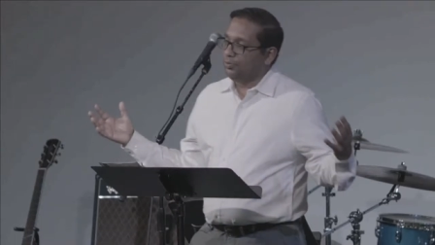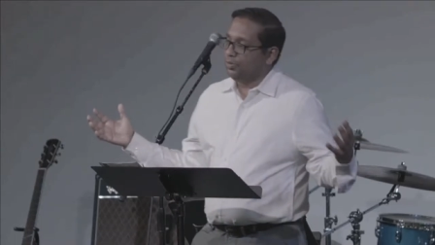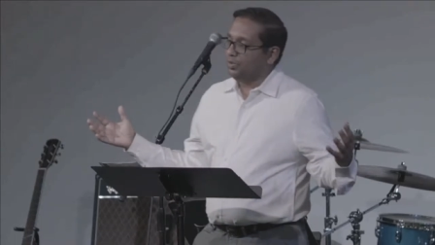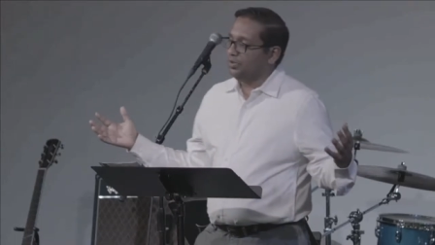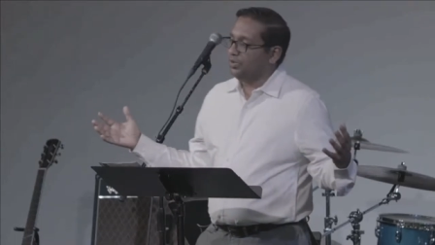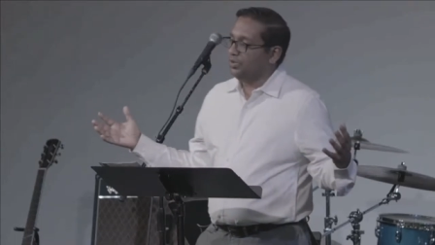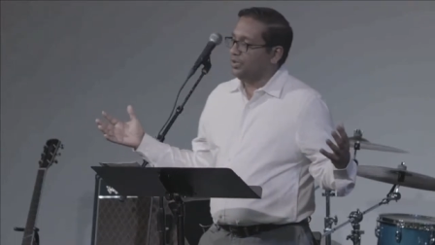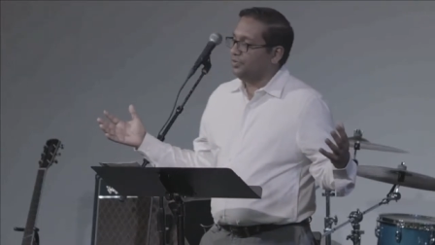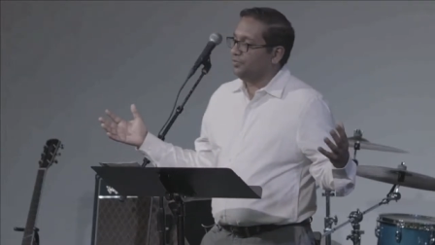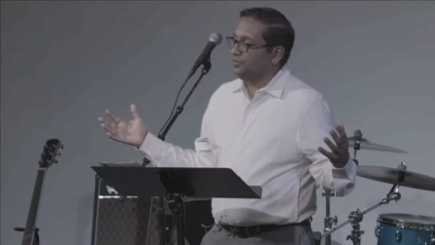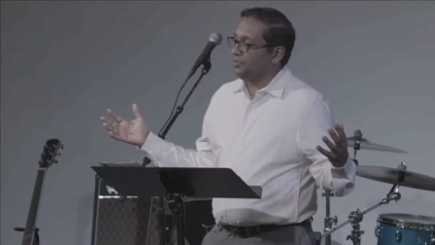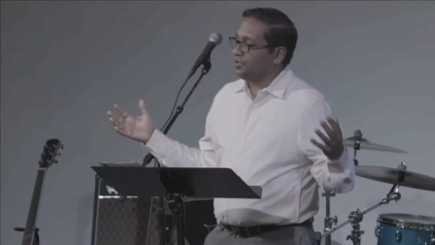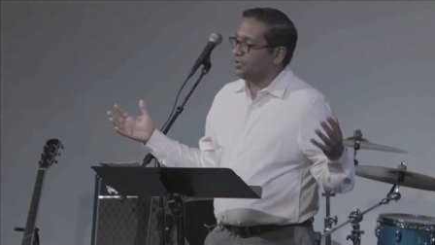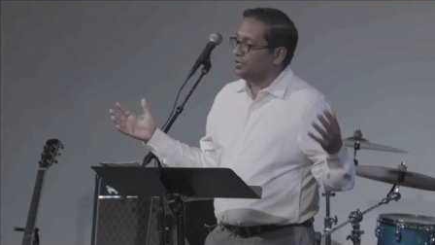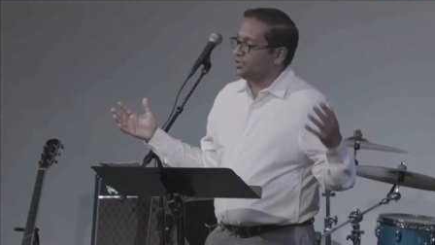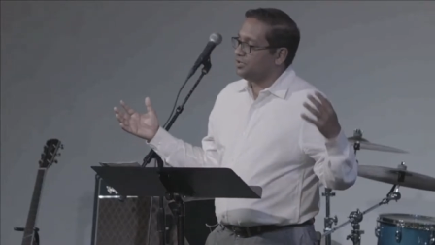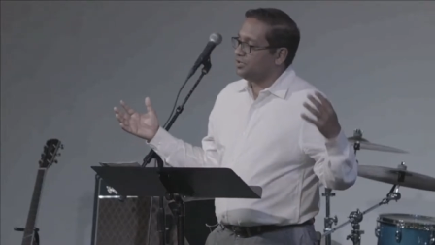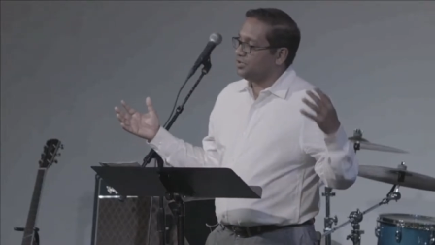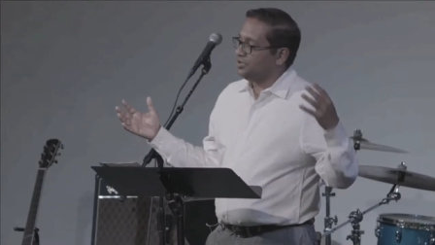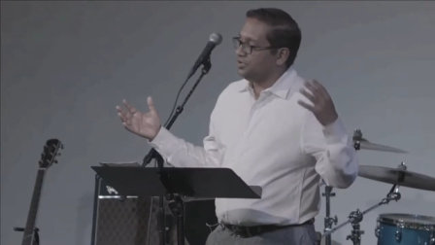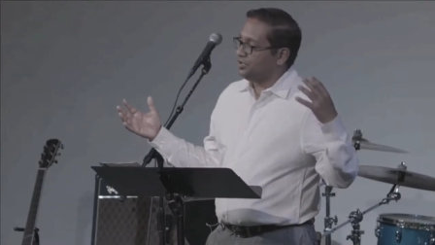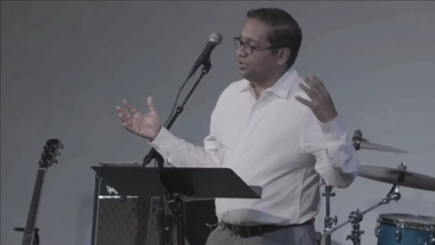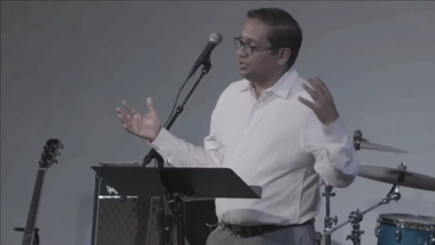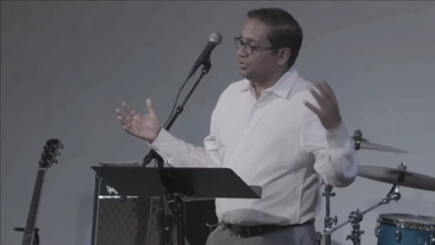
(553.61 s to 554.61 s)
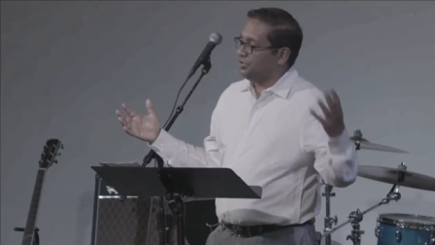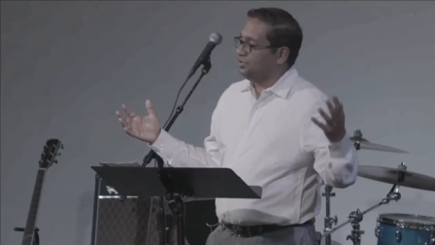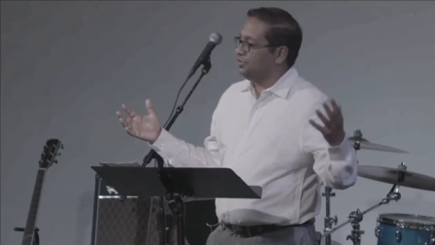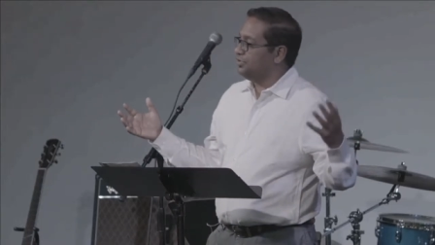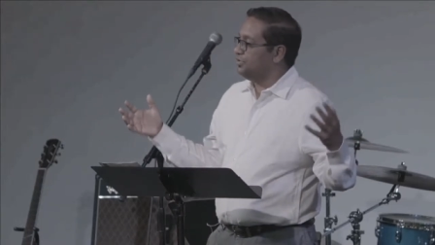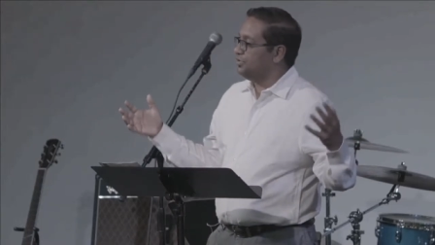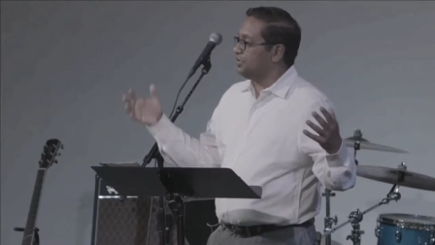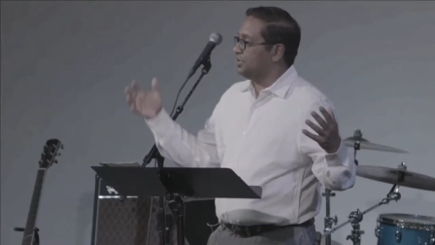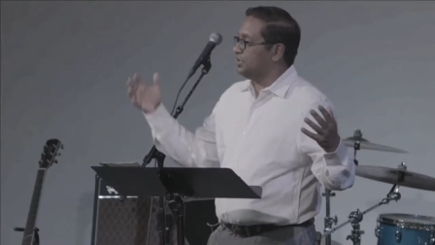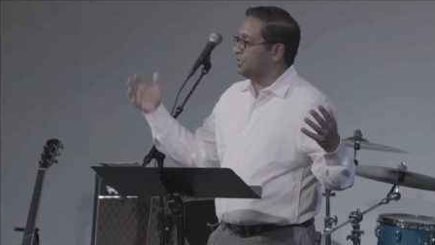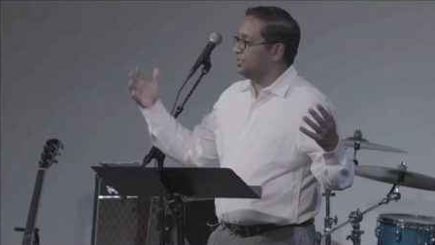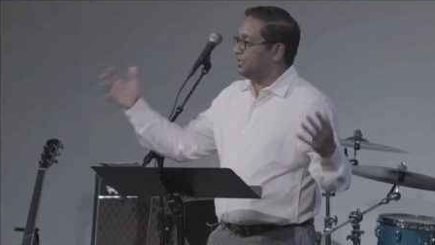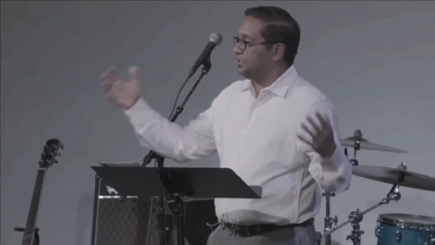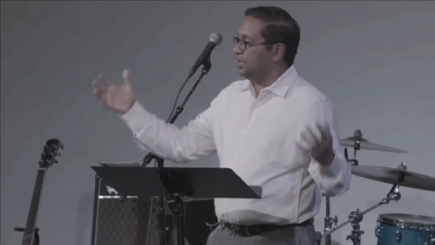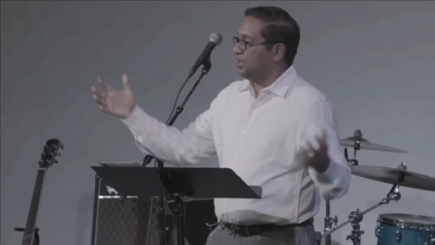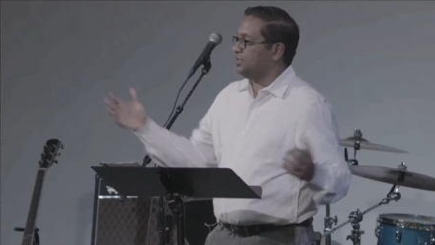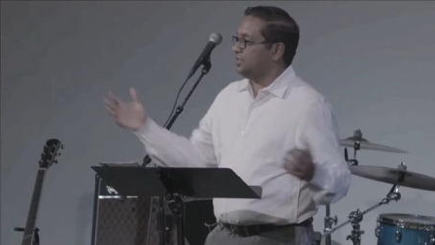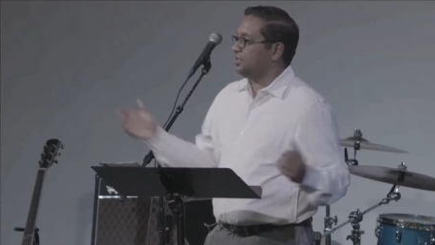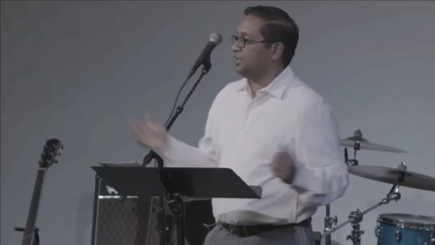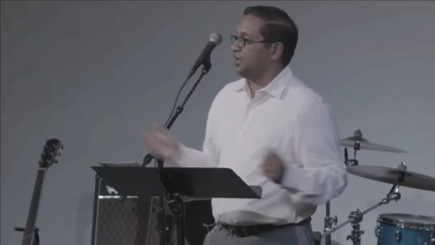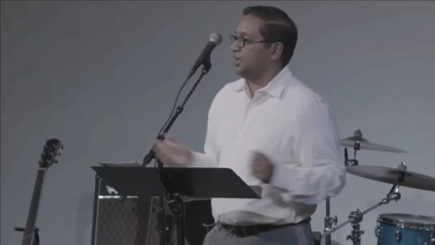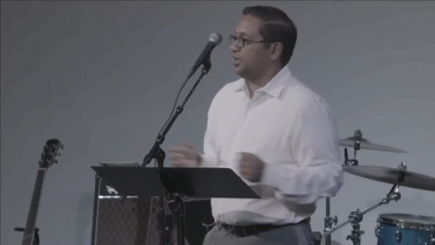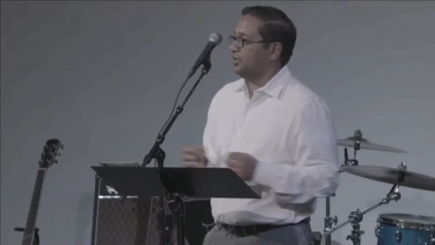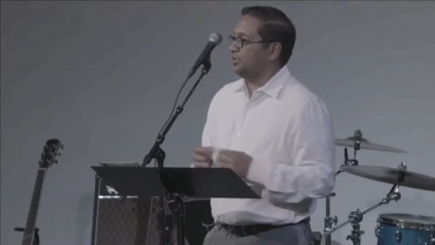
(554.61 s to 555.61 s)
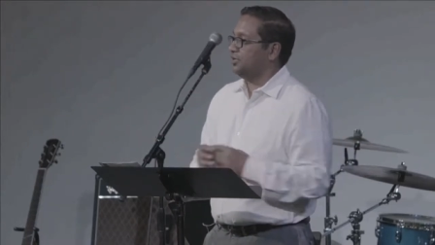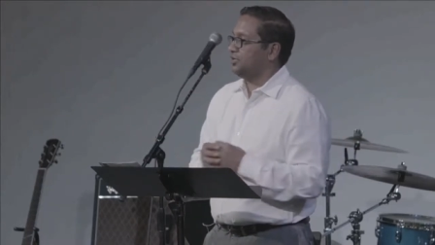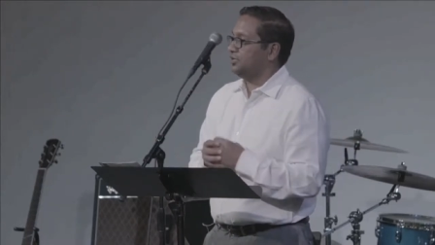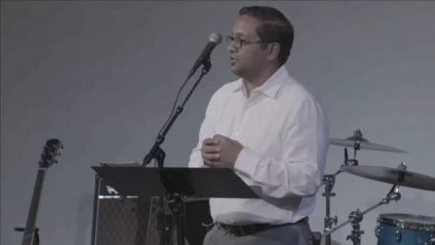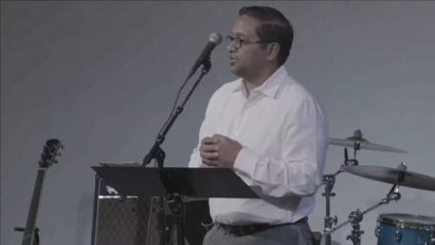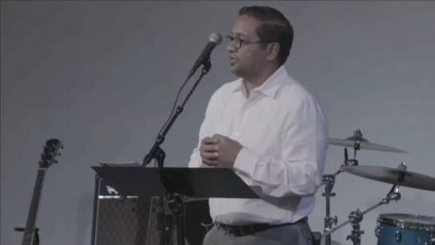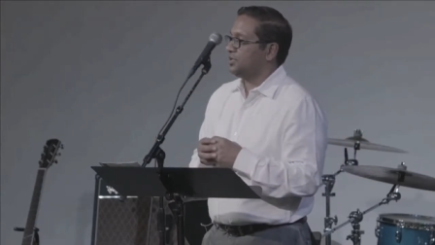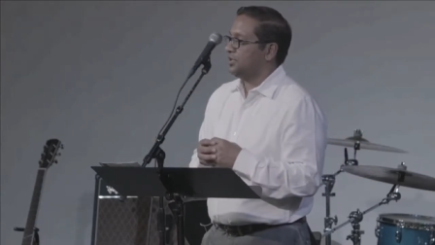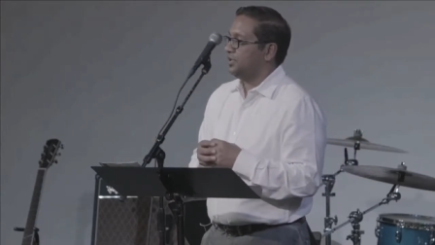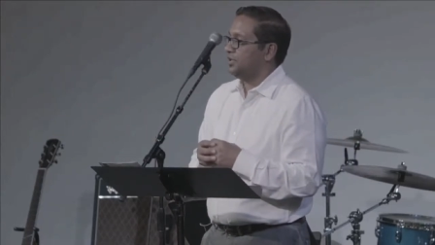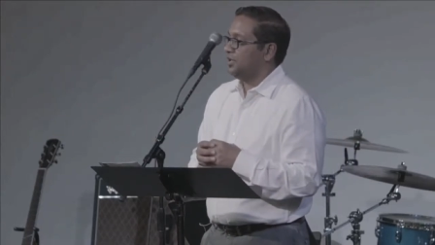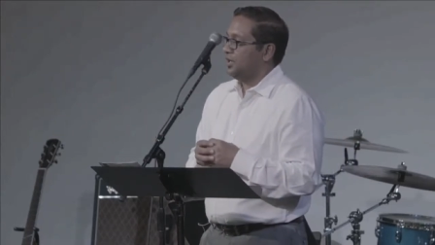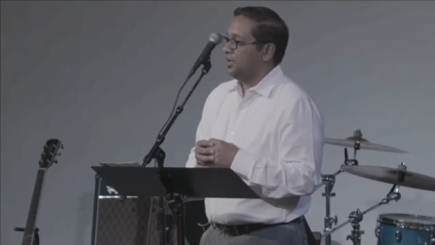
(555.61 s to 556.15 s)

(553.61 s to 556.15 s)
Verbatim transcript: believers, Jews and Gentiles,